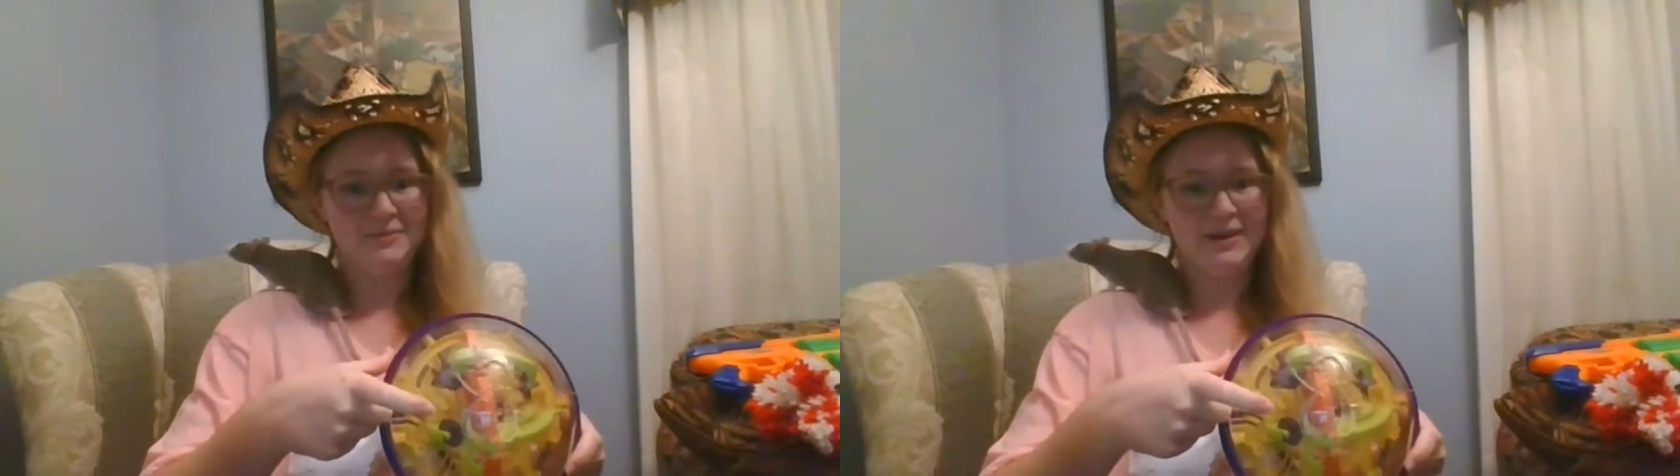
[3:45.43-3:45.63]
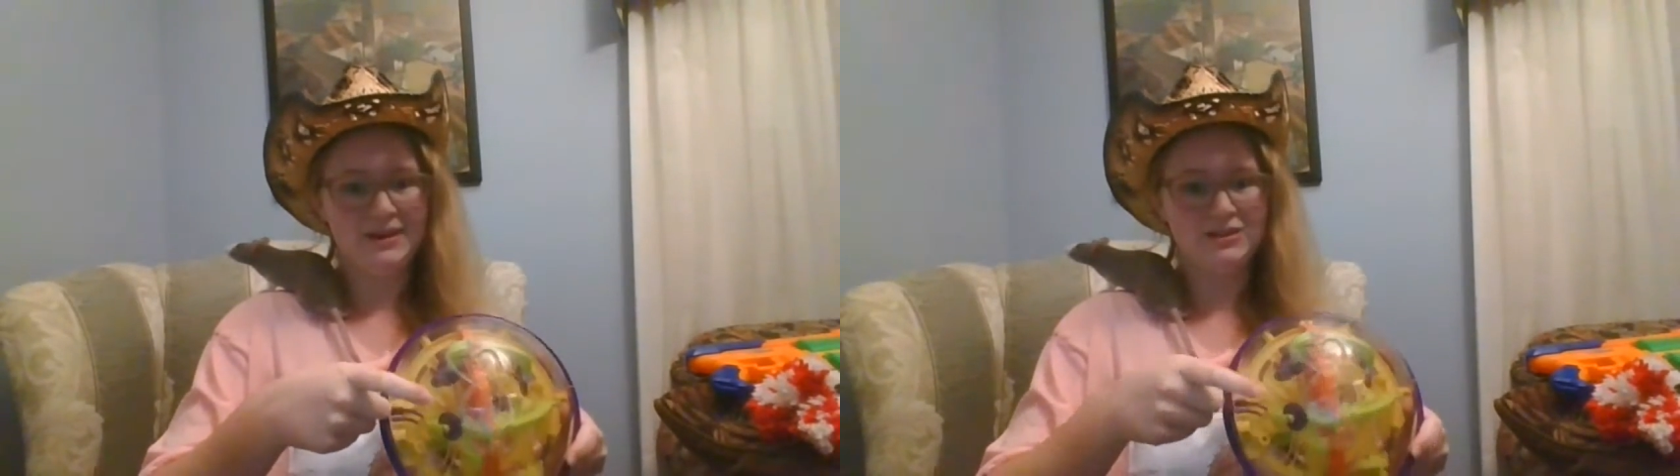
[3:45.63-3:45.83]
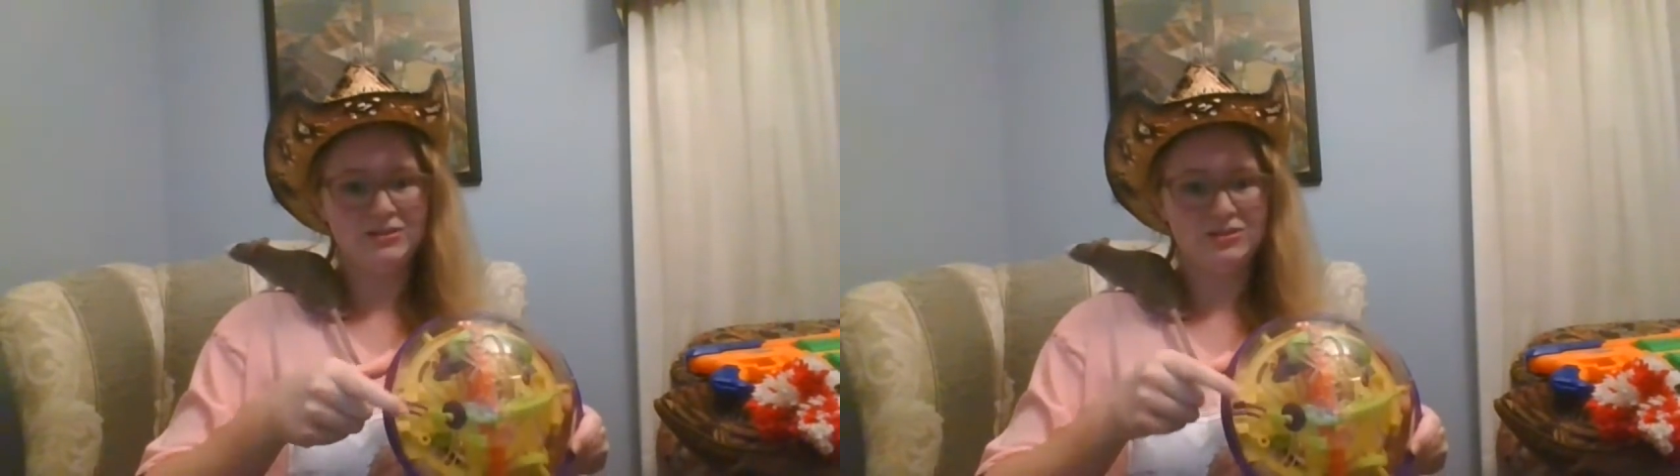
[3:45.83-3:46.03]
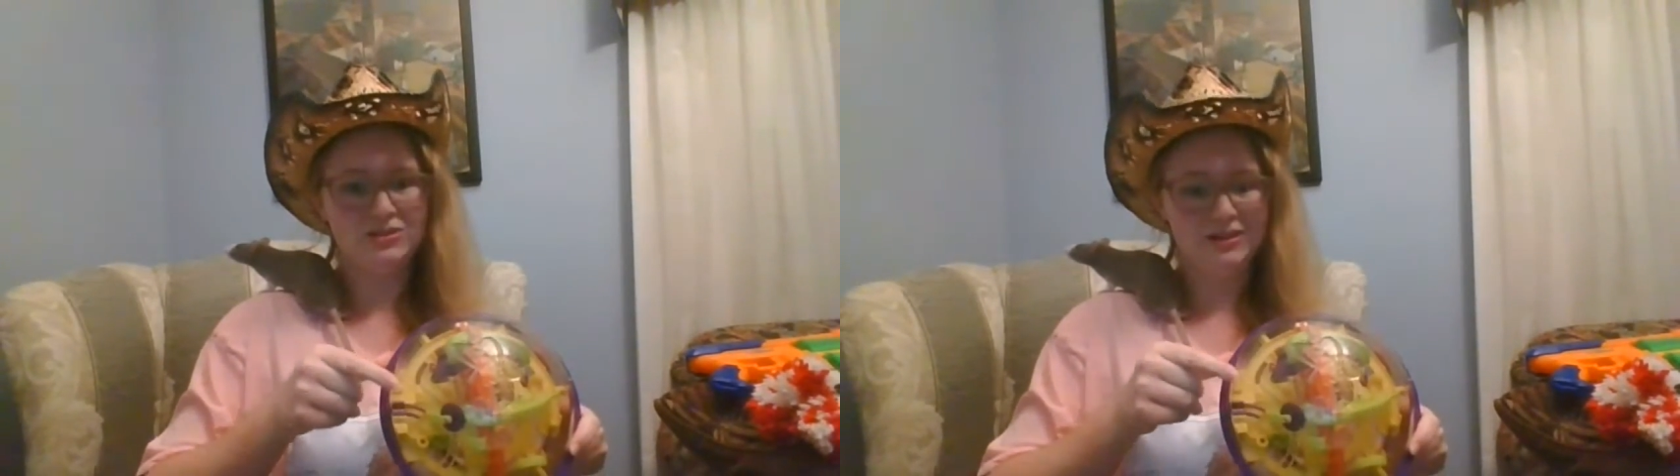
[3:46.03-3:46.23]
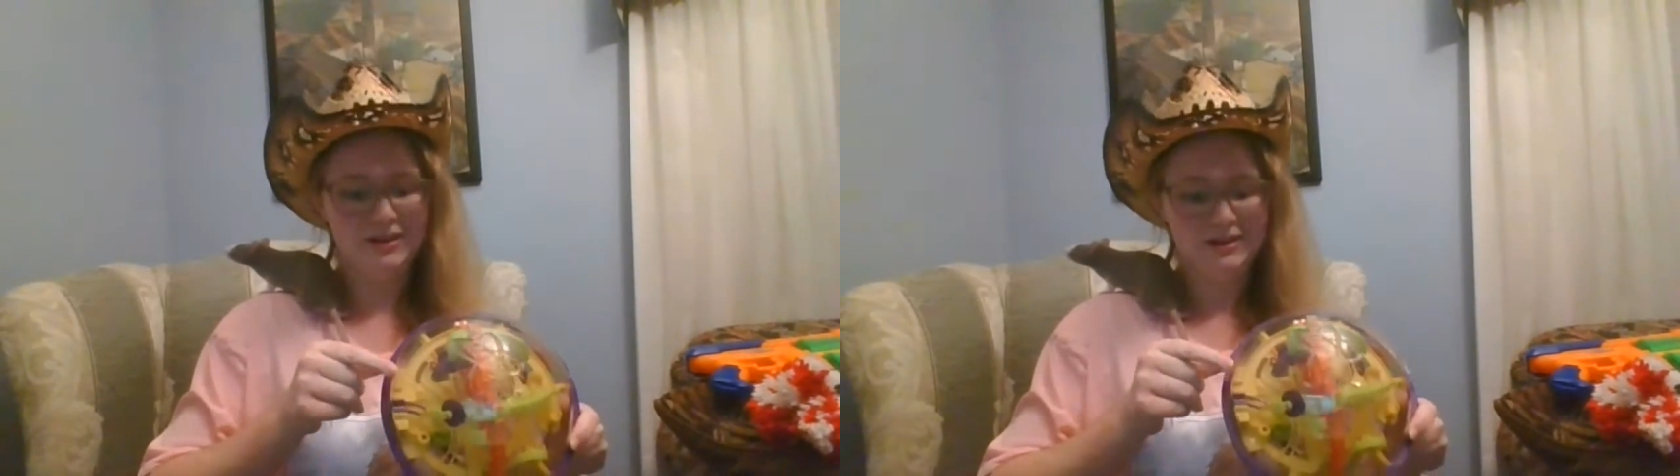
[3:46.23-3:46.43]
But if you
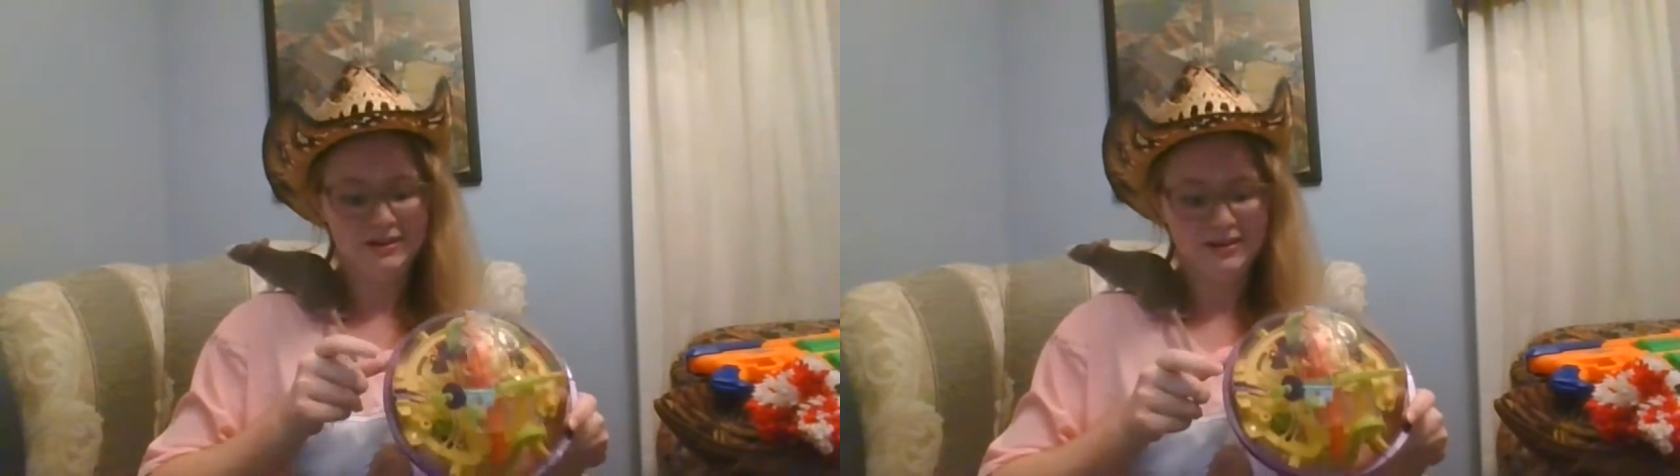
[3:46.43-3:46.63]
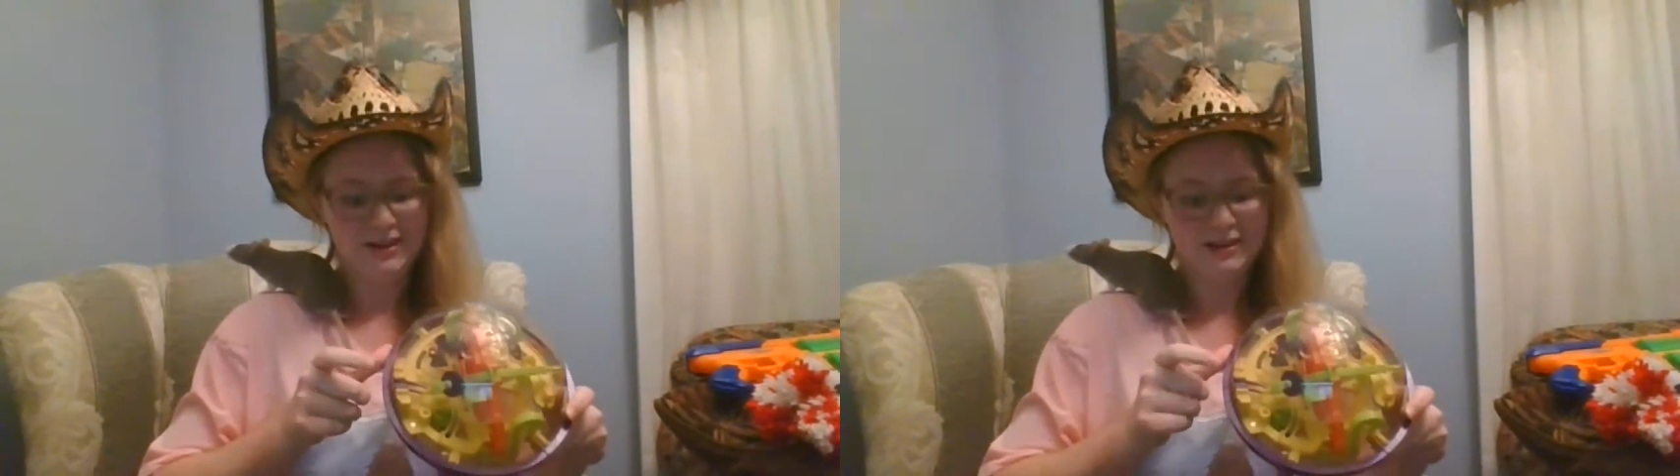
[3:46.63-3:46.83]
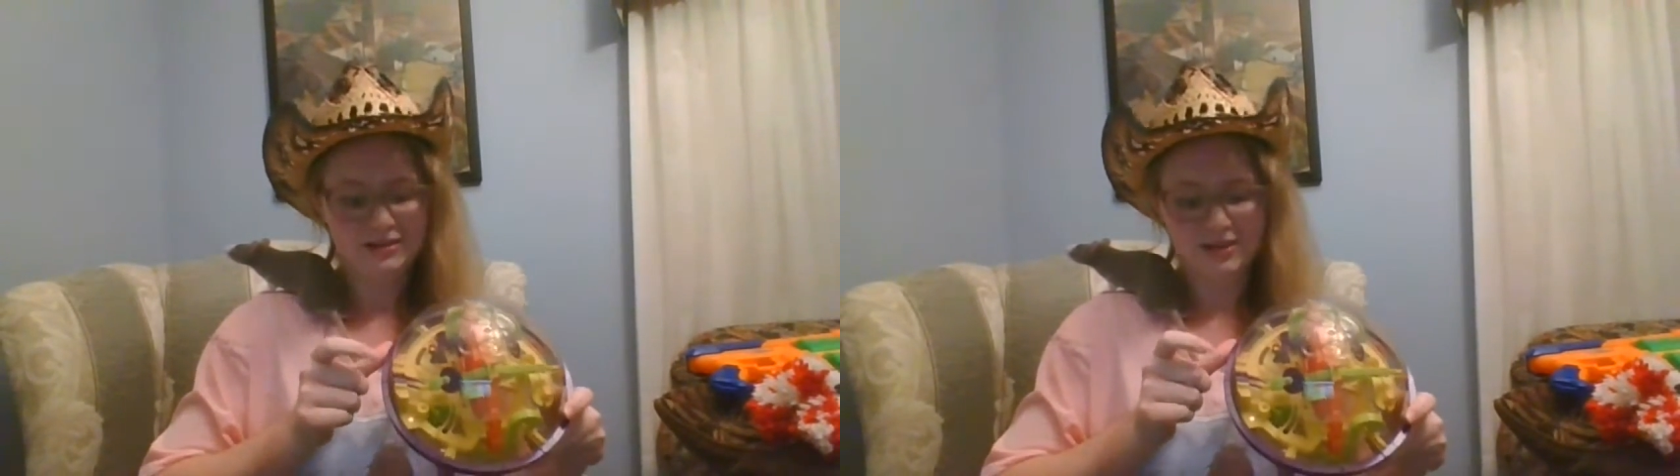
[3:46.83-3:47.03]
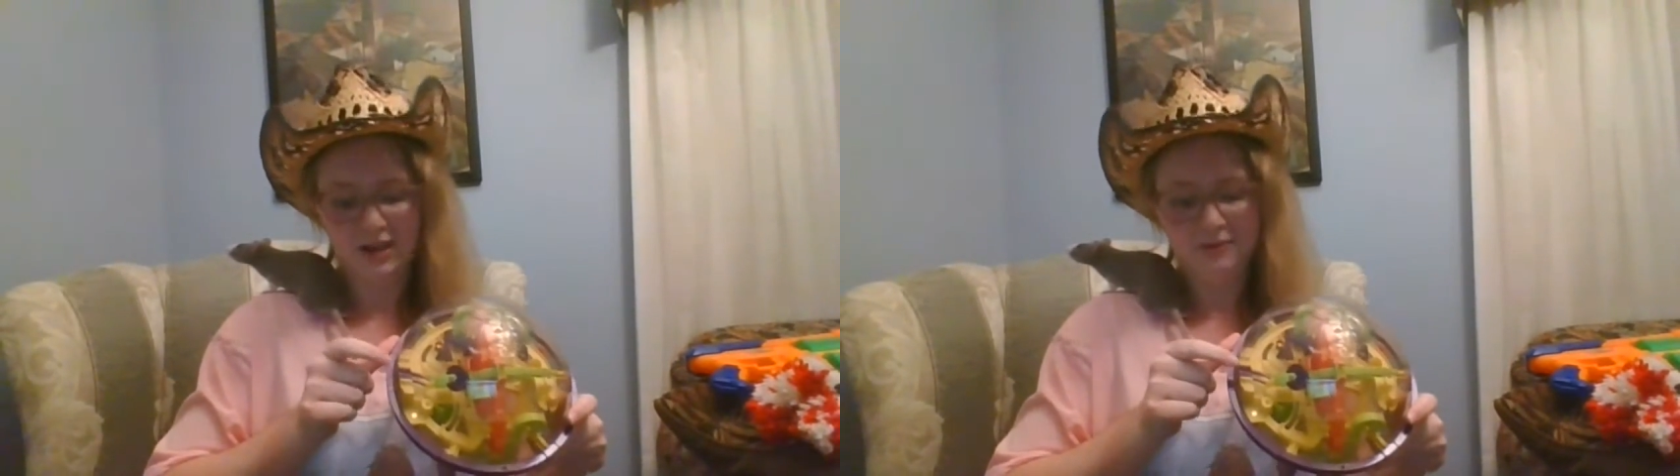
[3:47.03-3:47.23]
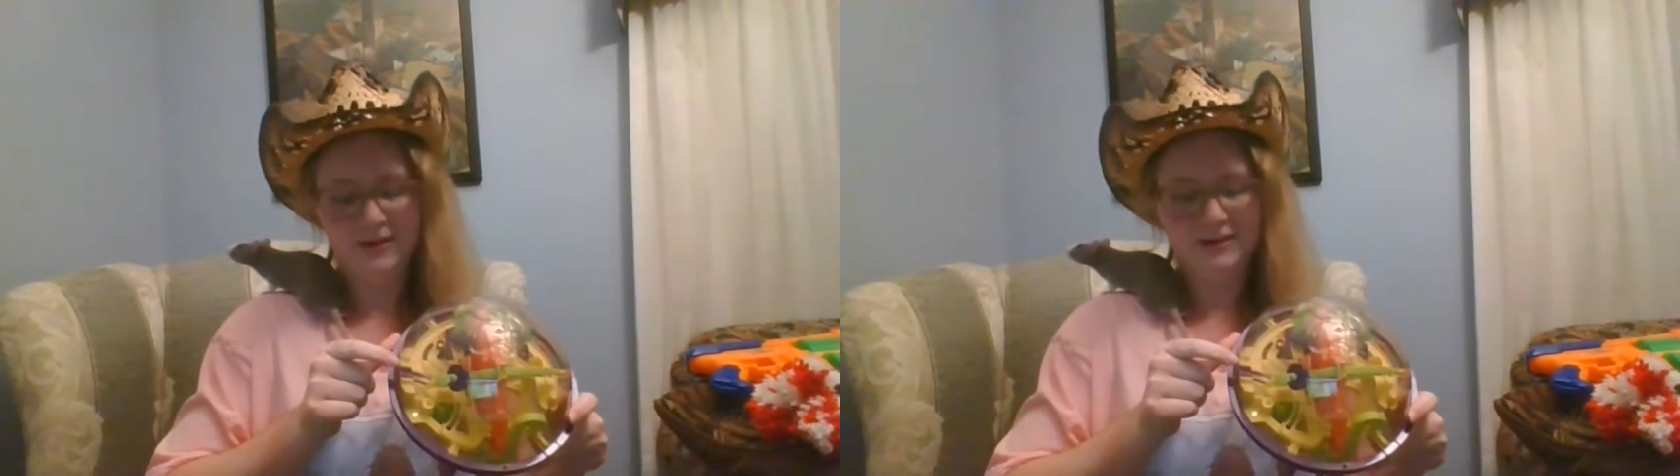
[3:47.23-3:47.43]
start at
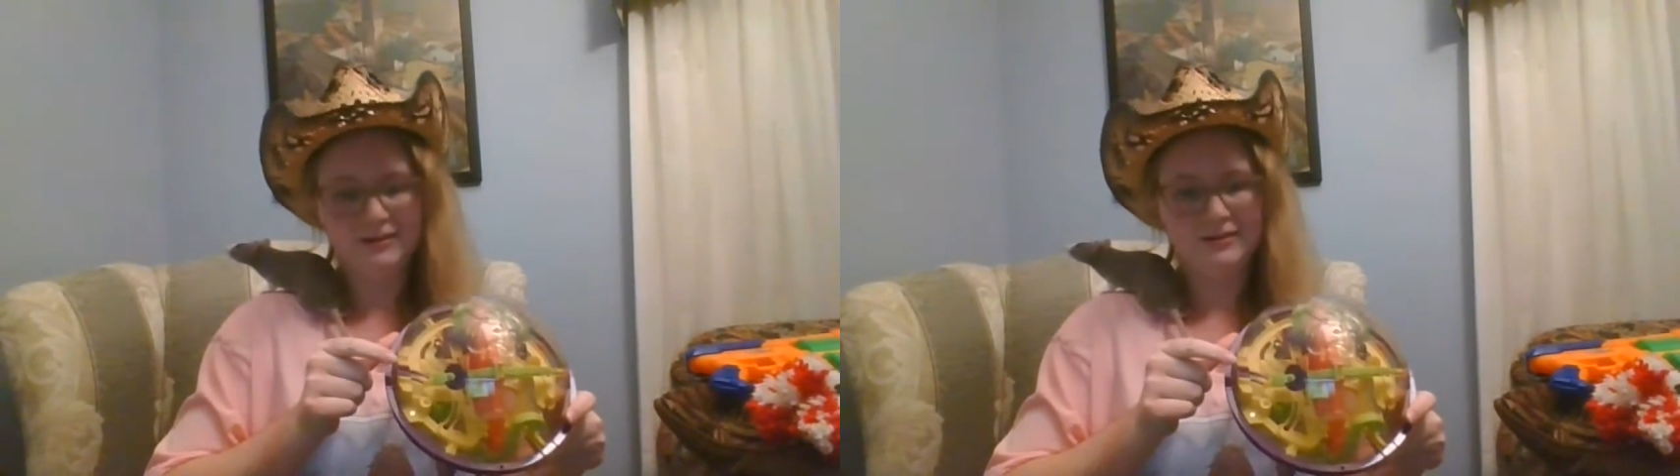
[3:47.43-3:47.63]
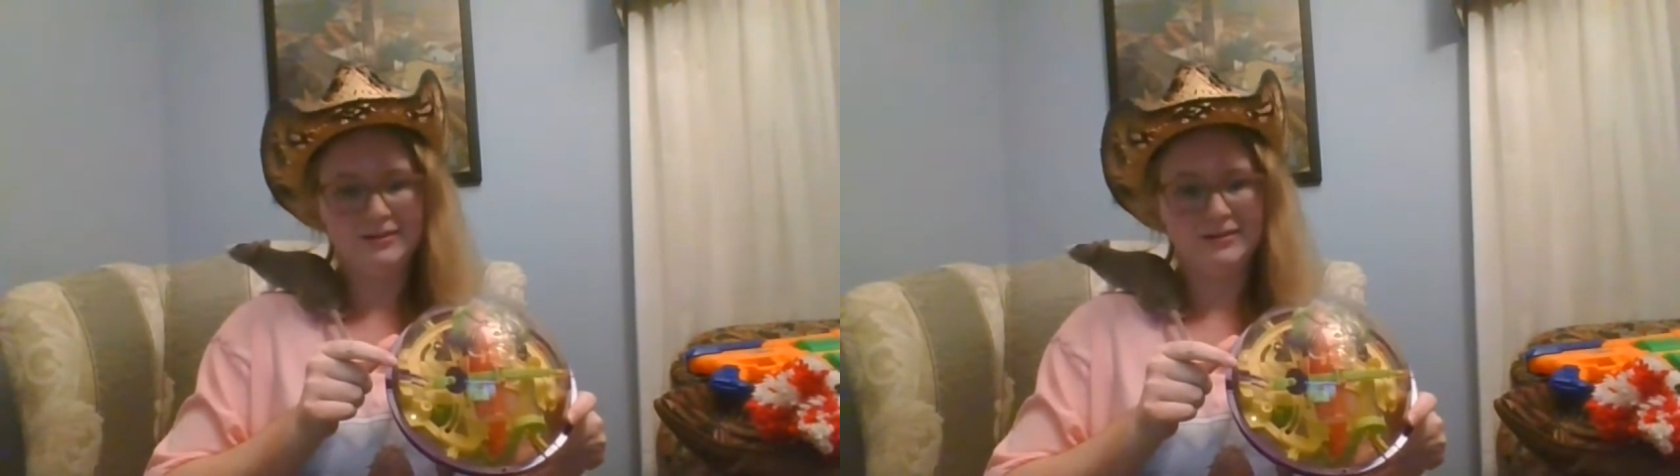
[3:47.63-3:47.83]
slot 1,